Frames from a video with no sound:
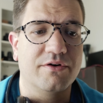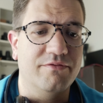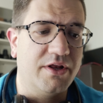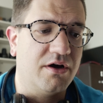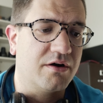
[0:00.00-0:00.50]
and
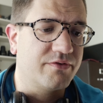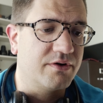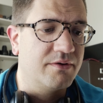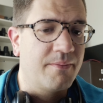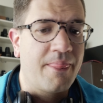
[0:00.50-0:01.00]

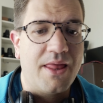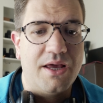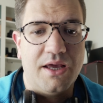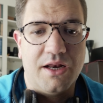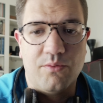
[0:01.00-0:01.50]
videographer,
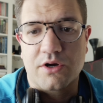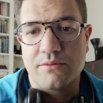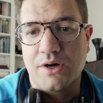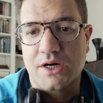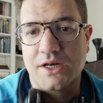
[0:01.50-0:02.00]
and I work
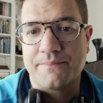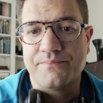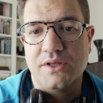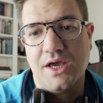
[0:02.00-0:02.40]
in marketing.